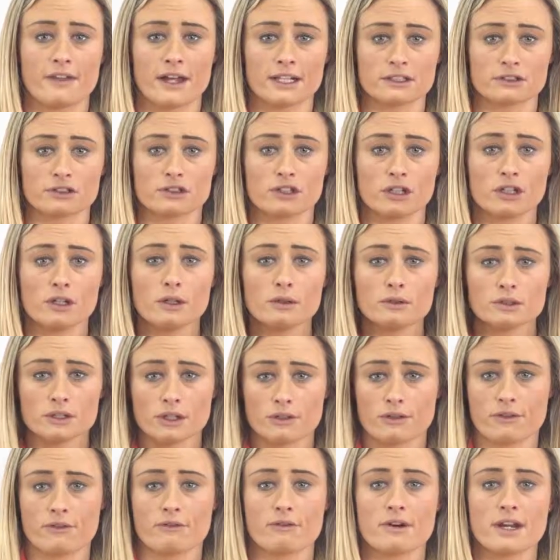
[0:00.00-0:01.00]
that 2
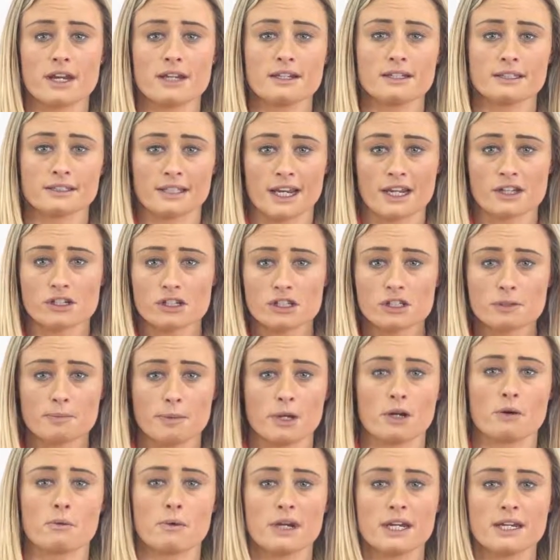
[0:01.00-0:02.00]
to 3 sessions
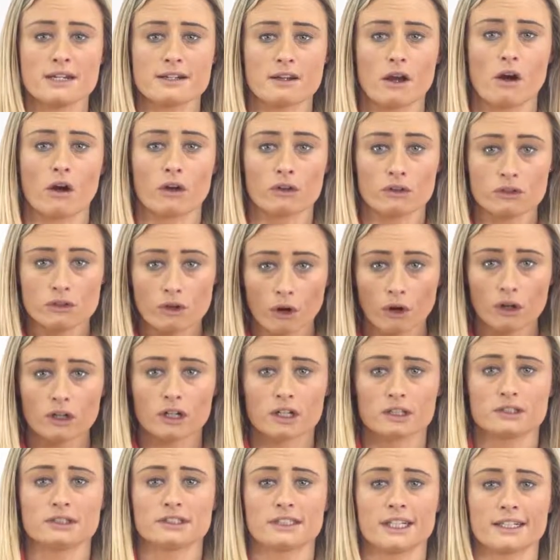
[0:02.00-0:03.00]
per week on
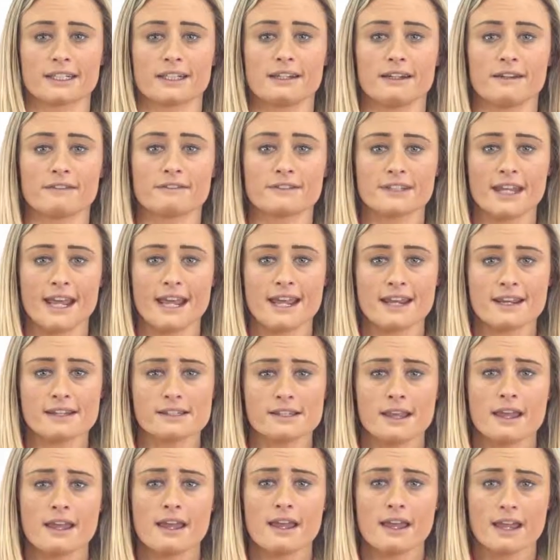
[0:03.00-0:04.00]
non-consecutive
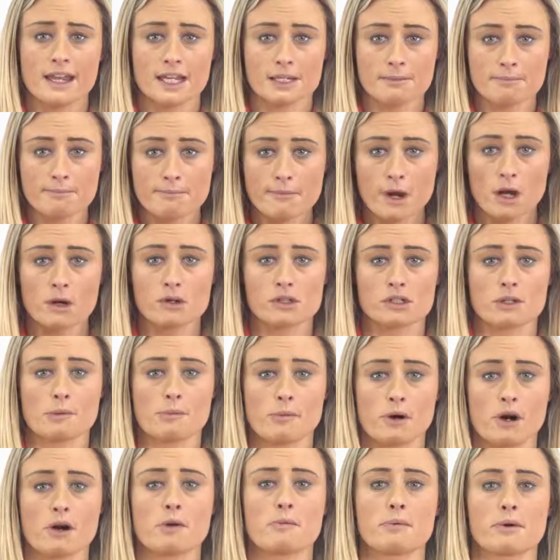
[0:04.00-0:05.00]
days is most
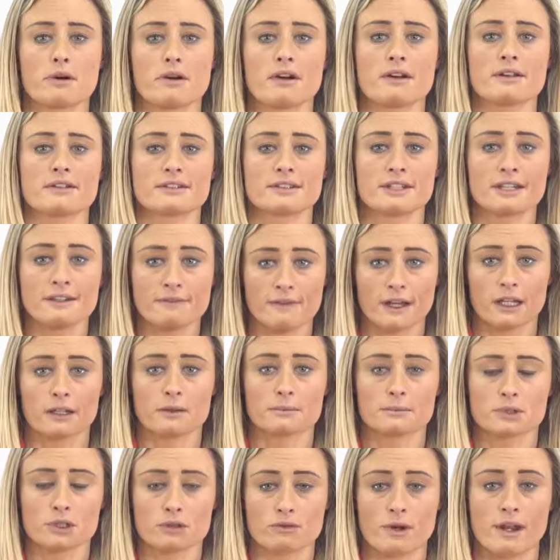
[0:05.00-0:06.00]
appropriate to
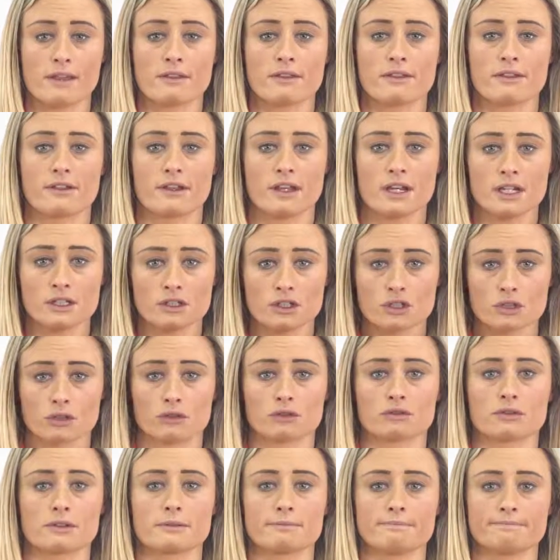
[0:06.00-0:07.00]
develop strength in
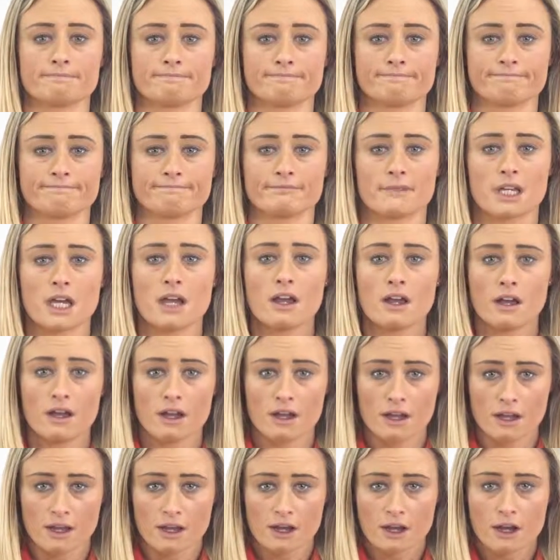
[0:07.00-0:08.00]
children.
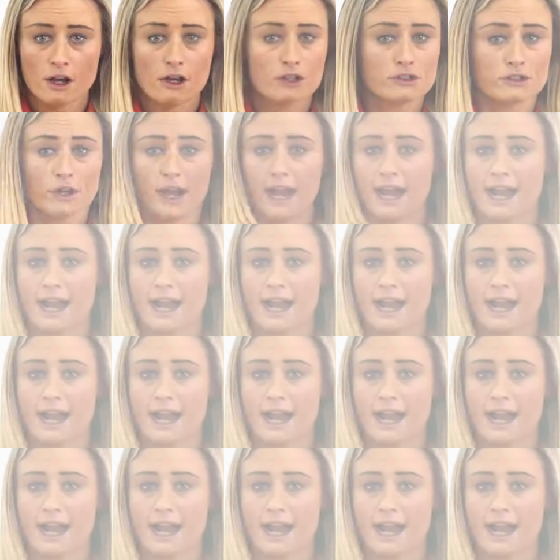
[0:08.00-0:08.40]
So